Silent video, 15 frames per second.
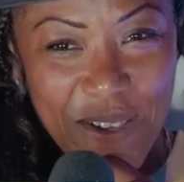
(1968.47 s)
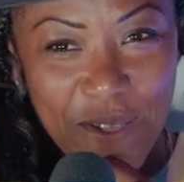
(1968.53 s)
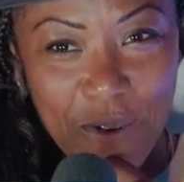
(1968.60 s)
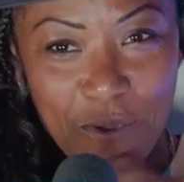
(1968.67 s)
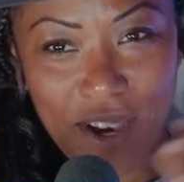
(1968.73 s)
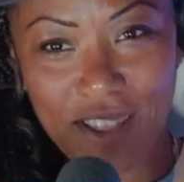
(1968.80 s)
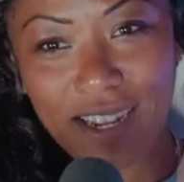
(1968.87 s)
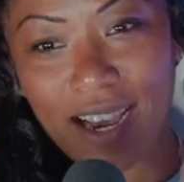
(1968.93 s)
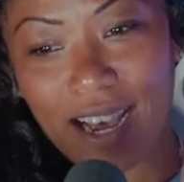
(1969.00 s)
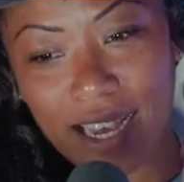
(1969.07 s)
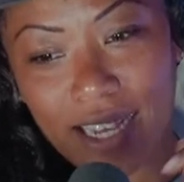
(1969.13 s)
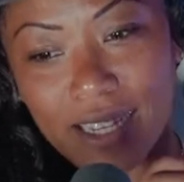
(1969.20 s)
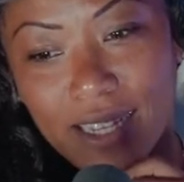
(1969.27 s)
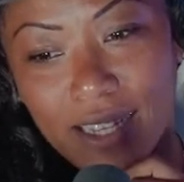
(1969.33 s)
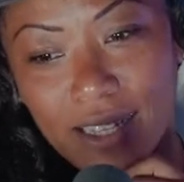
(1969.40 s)
the way that
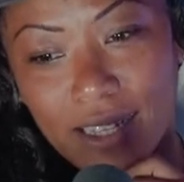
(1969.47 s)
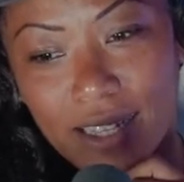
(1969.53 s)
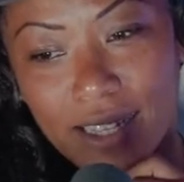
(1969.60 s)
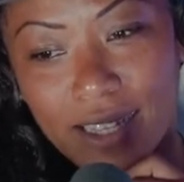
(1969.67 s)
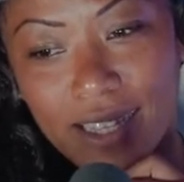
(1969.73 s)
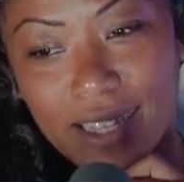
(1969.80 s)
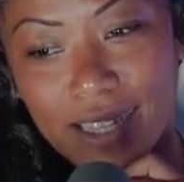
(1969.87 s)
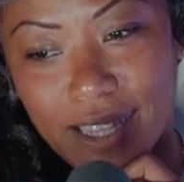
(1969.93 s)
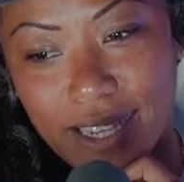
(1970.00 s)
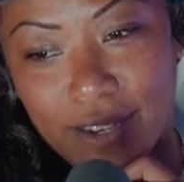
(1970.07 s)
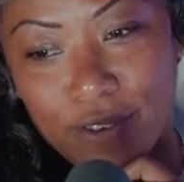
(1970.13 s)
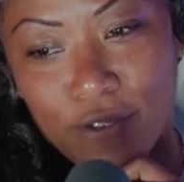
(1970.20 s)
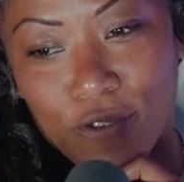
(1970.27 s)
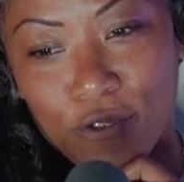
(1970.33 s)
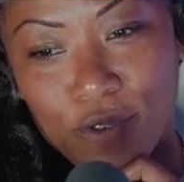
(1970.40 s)
I
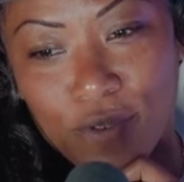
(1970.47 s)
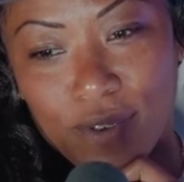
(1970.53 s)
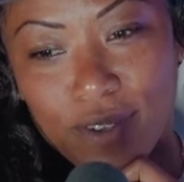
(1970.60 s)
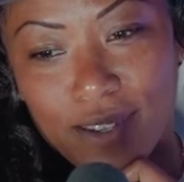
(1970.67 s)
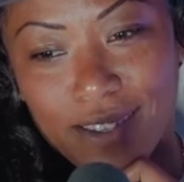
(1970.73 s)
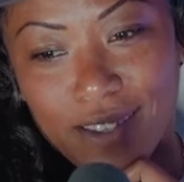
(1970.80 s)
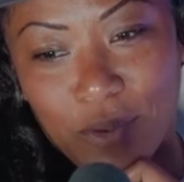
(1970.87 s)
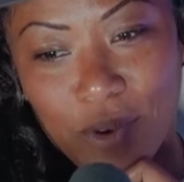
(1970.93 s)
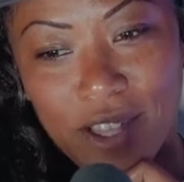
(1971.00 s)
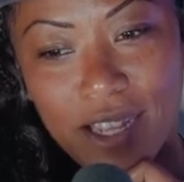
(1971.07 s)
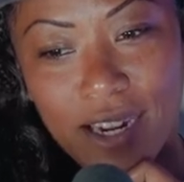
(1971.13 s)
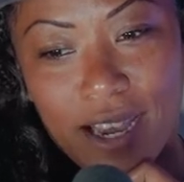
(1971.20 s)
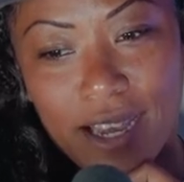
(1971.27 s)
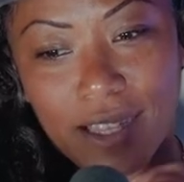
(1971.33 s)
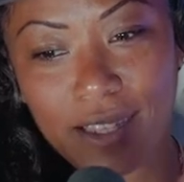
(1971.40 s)
live, the way
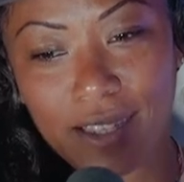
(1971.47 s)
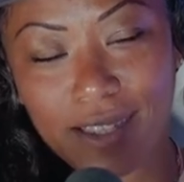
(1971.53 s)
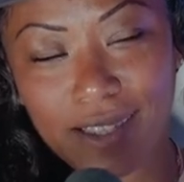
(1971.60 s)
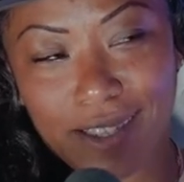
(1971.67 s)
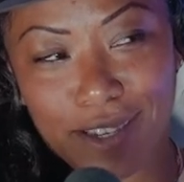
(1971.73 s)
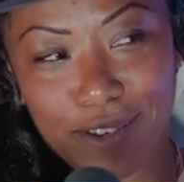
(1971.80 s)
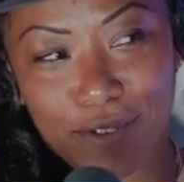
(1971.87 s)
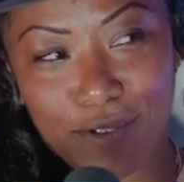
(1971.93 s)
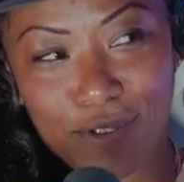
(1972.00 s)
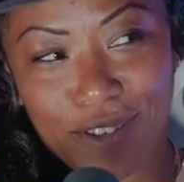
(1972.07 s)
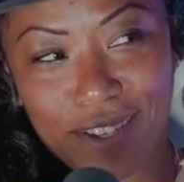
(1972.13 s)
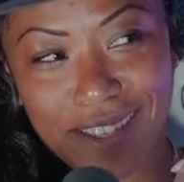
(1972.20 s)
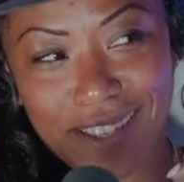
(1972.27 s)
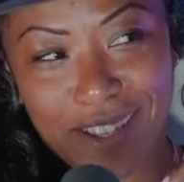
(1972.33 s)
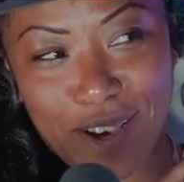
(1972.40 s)
that I live
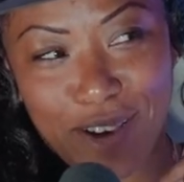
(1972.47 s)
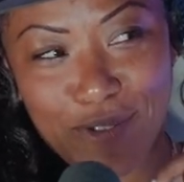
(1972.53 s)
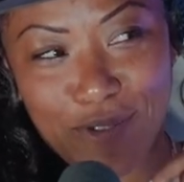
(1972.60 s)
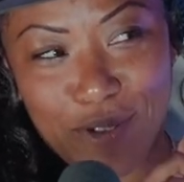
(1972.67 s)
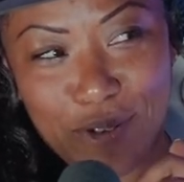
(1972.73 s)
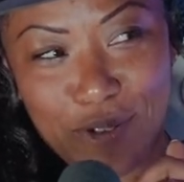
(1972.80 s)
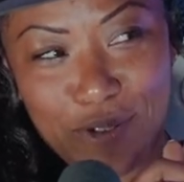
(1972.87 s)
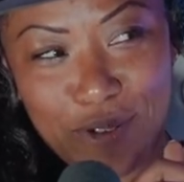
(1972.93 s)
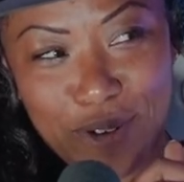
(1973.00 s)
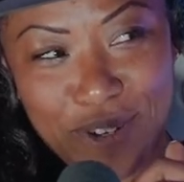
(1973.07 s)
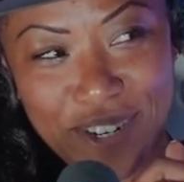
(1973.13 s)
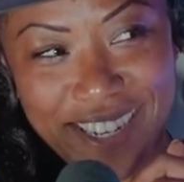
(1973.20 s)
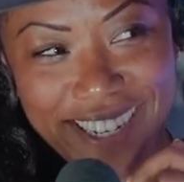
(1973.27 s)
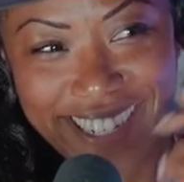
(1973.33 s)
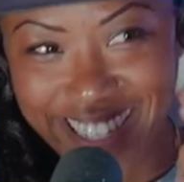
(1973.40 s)
love through
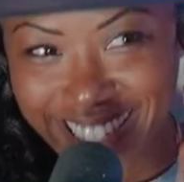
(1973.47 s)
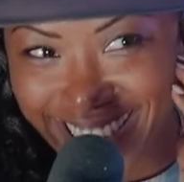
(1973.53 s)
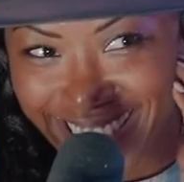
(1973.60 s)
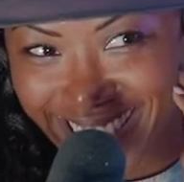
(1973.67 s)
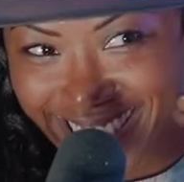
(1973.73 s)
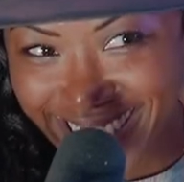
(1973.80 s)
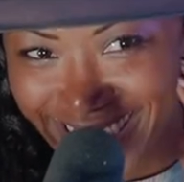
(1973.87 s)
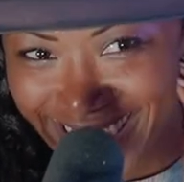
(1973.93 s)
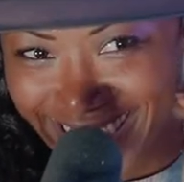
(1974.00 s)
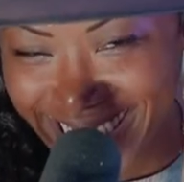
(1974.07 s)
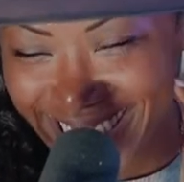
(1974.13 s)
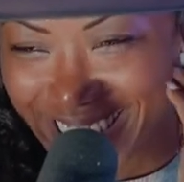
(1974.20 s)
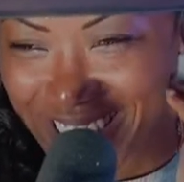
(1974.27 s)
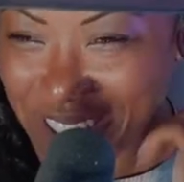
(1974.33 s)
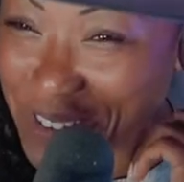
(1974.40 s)
food.
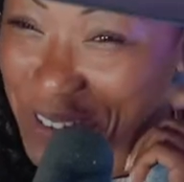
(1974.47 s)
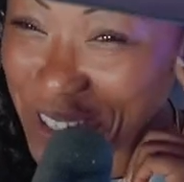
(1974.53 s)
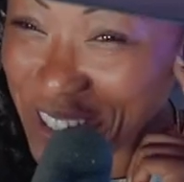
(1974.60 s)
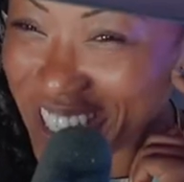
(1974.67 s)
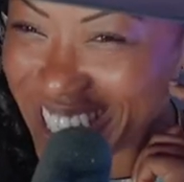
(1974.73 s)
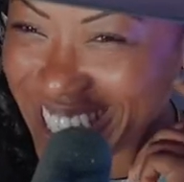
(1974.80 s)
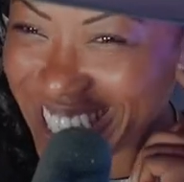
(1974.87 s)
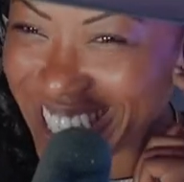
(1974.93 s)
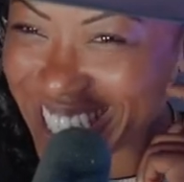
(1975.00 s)
Is that the word? How do